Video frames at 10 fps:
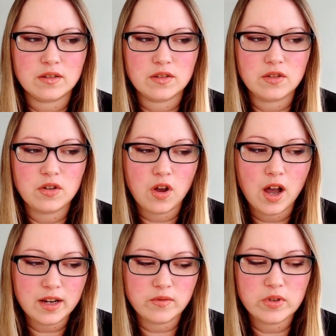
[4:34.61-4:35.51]

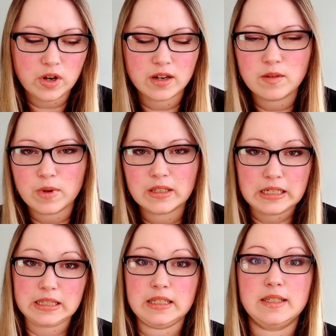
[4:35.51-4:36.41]
not even talking about like
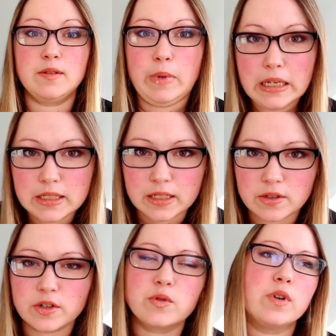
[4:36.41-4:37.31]
the semantic
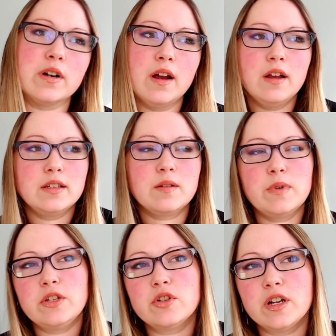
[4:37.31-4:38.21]
search, where
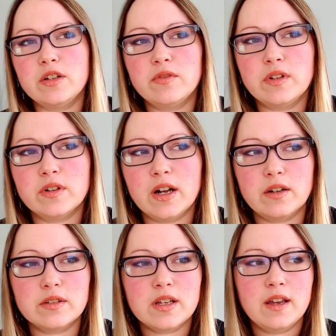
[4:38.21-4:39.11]
somebody is trying to figure
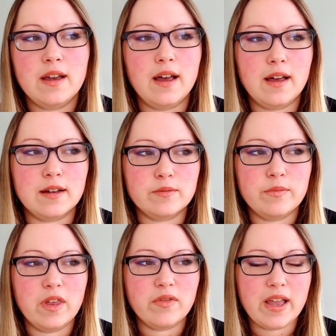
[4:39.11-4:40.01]
out
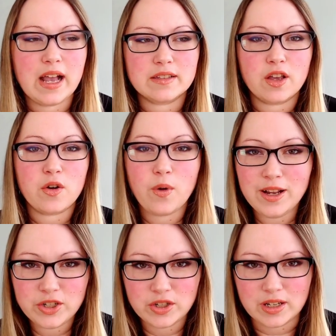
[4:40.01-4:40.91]
if I ask a
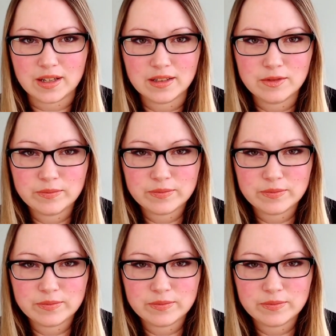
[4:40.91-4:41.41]
question,